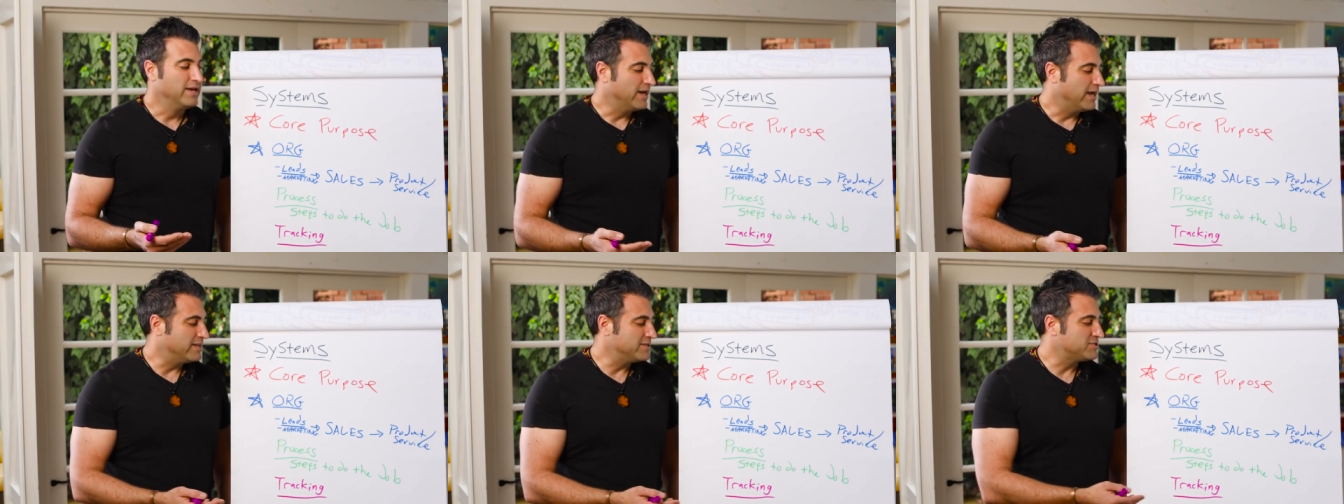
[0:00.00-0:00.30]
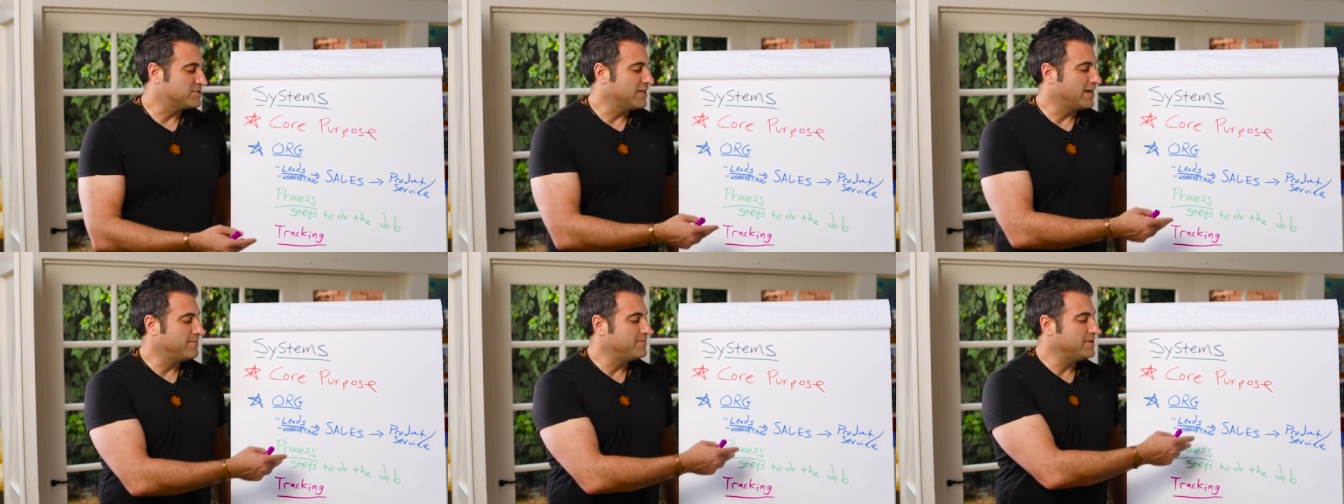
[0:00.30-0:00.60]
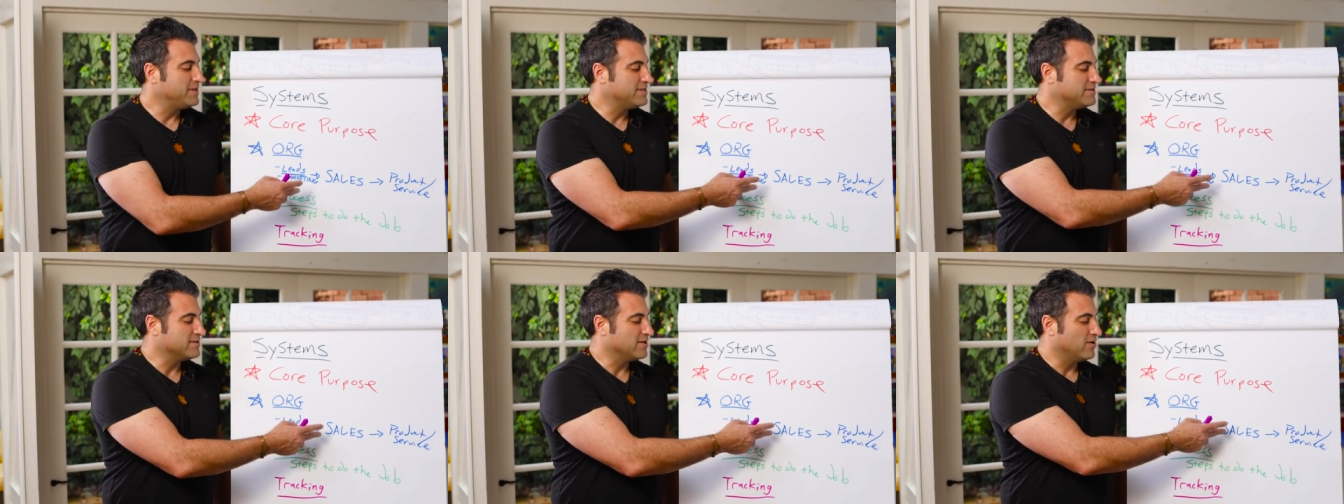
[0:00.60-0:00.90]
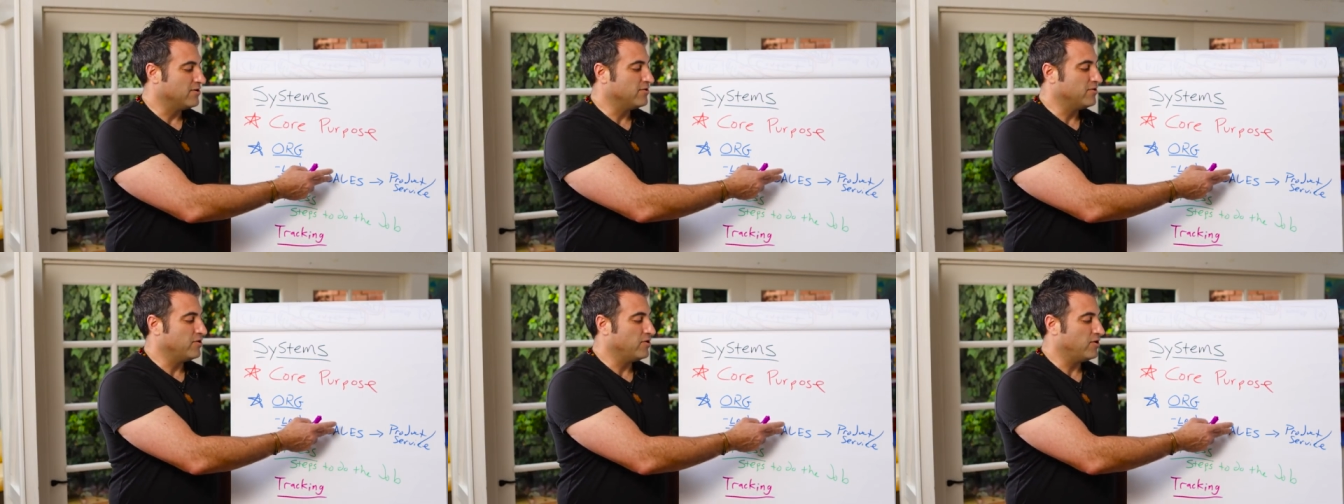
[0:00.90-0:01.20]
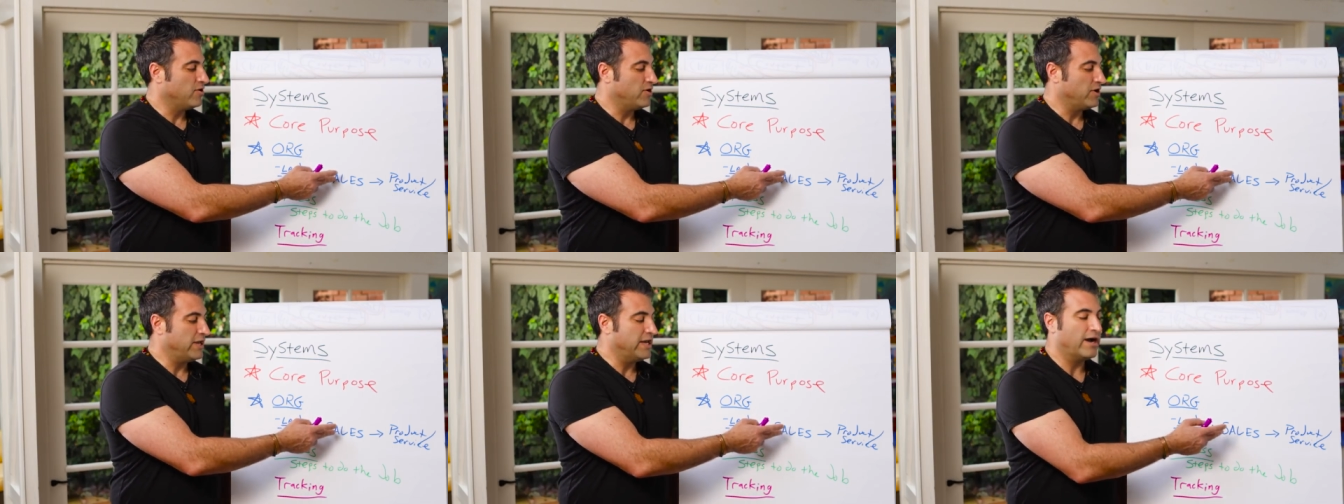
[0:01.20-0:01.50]
And so that means
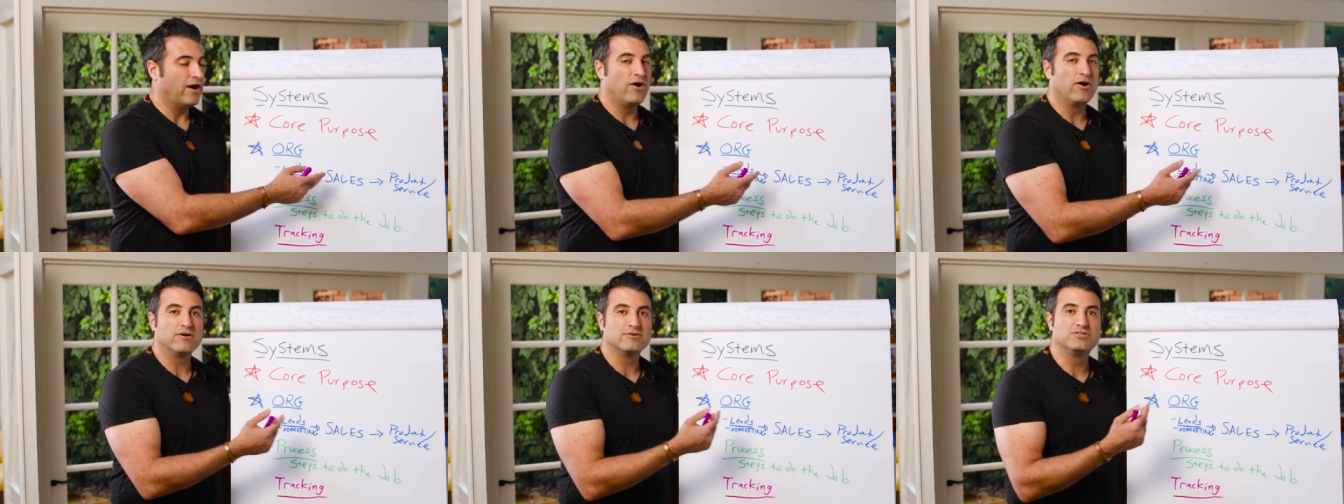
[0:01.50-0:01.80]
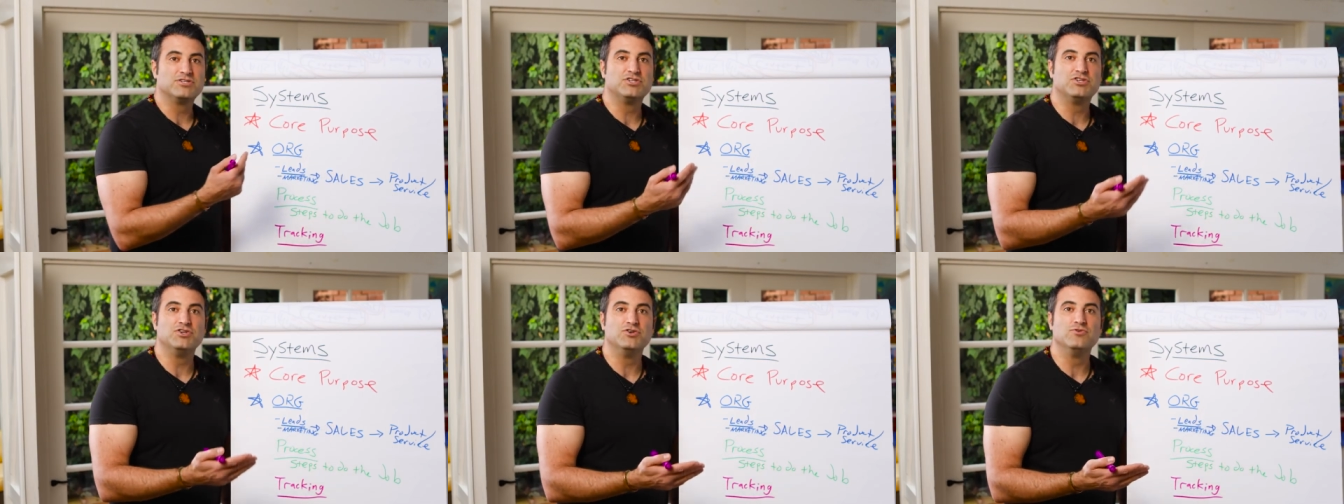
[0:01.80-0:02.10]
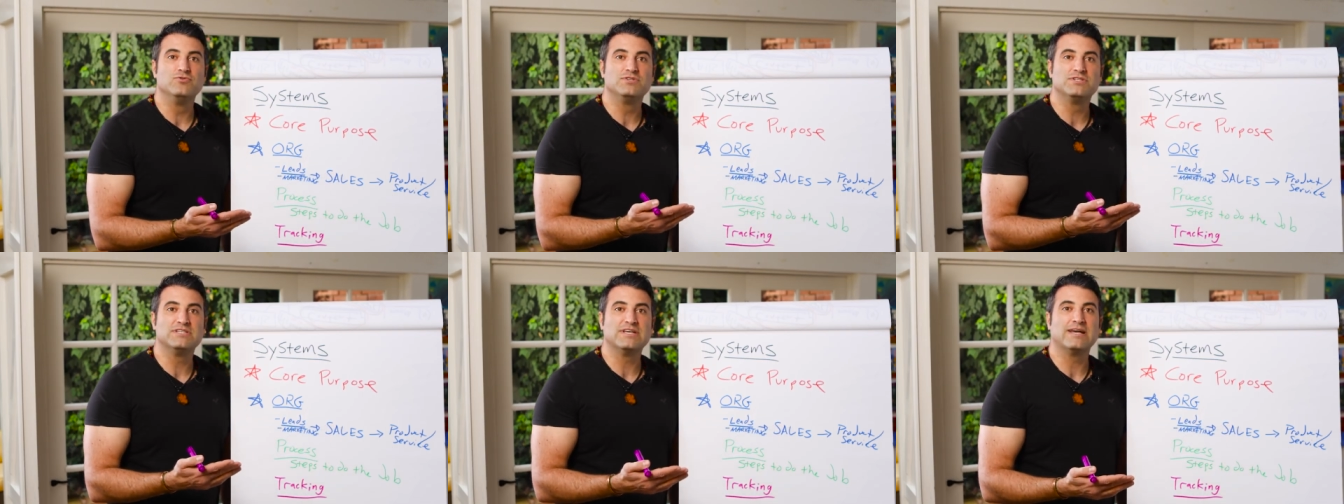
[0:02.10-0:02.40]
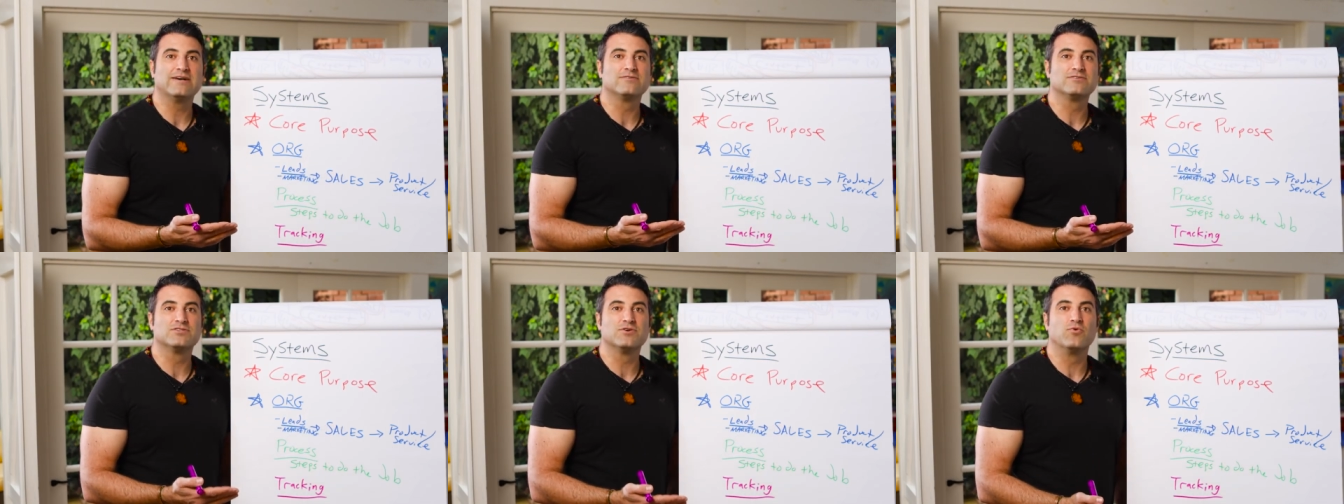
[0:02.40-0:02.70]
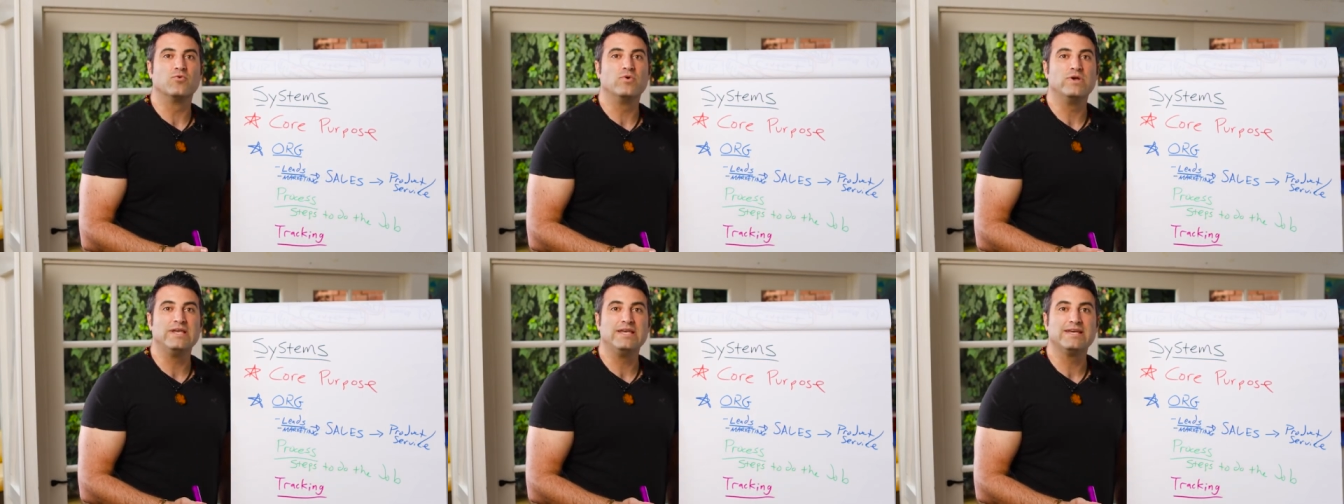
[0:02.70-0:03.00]
It are two sales a
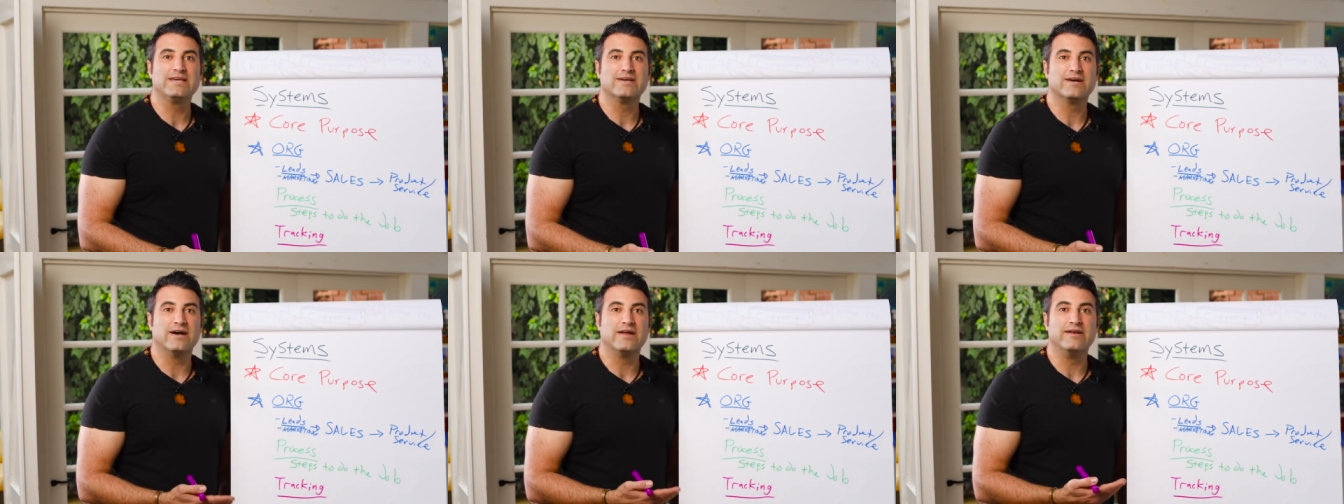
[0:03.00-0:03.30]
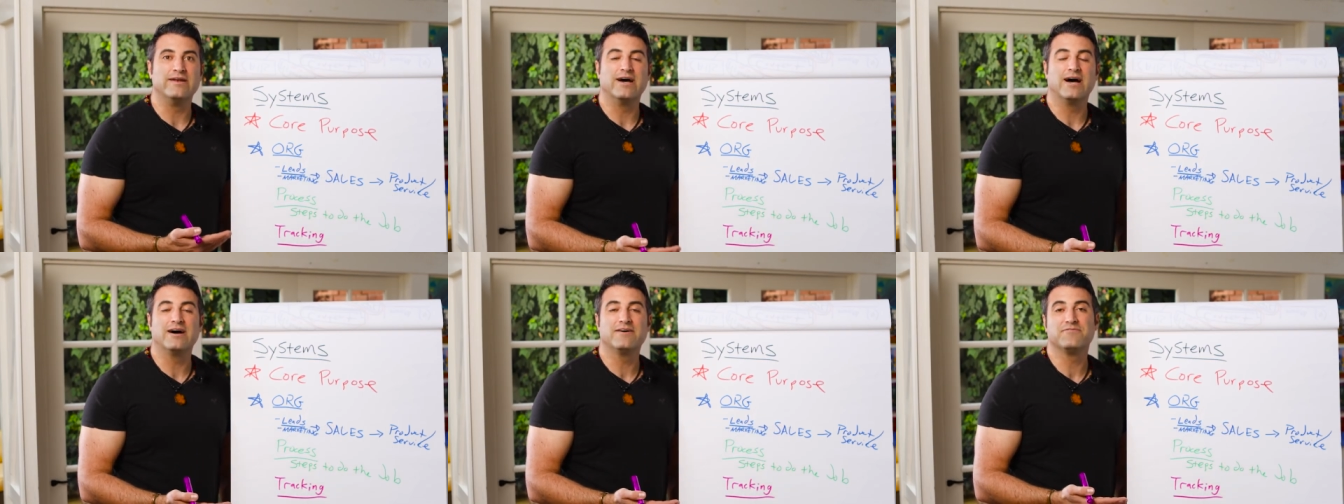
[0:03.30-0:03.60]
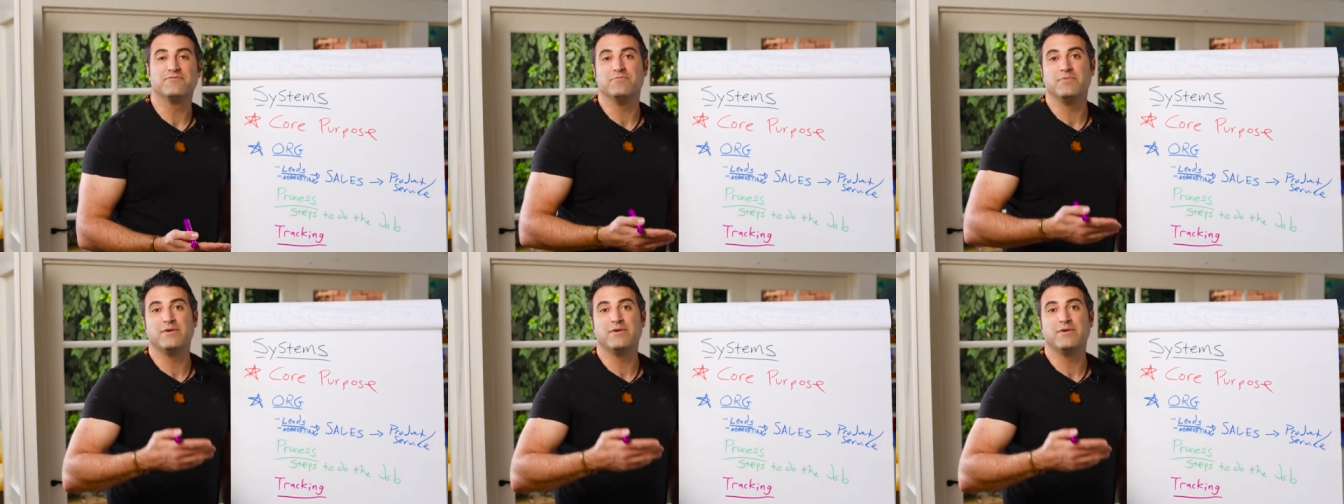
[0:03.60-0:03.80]
week enough?